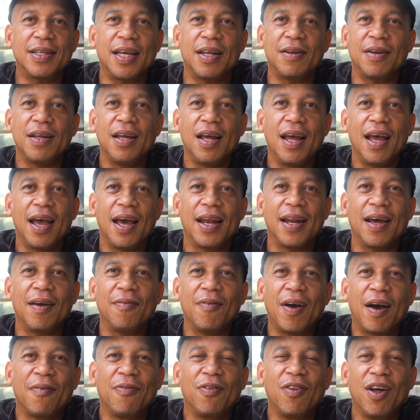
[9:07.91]
and
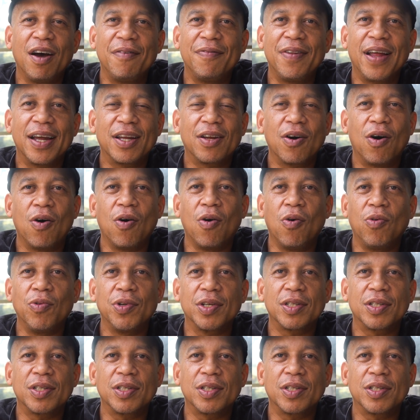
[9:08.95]
I've loved like old